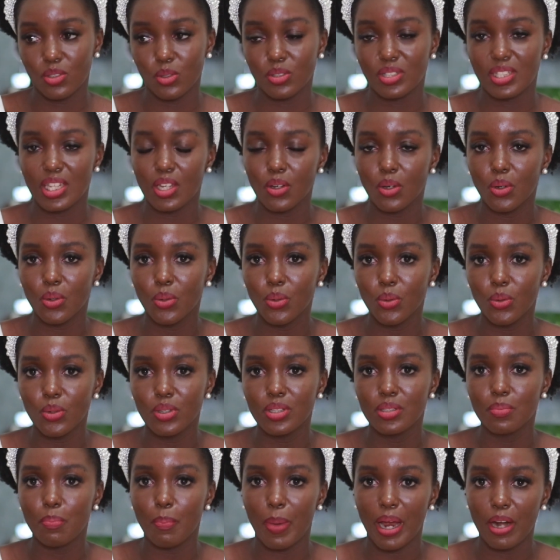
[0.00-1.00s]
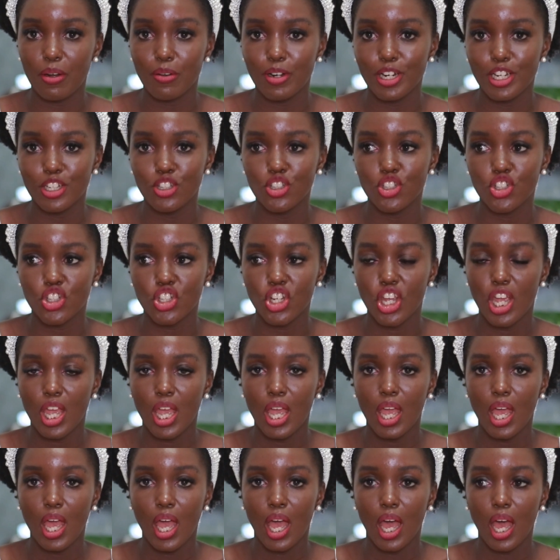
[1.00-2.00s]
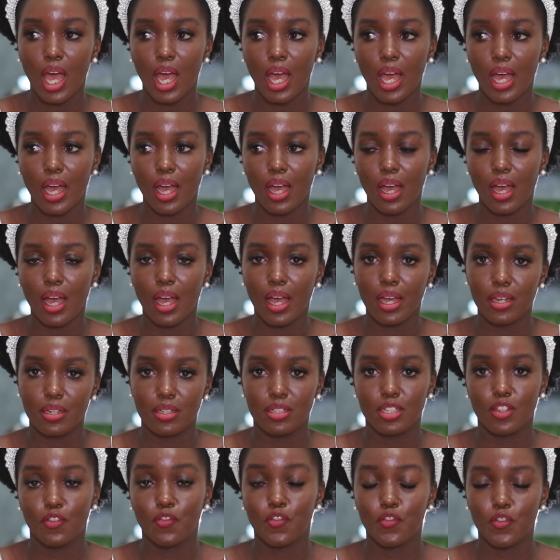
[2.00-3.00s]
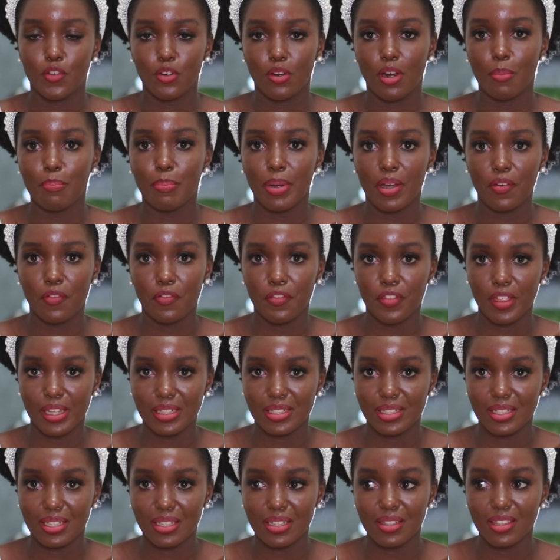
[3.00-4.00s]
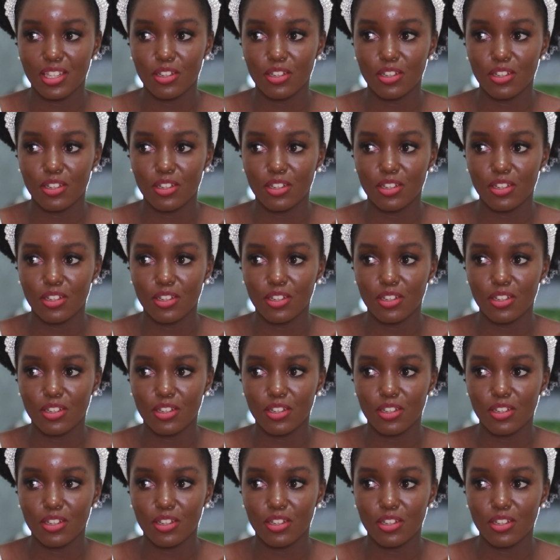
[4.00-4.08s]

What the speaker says: So singlehood, marriage, and if you're above 30,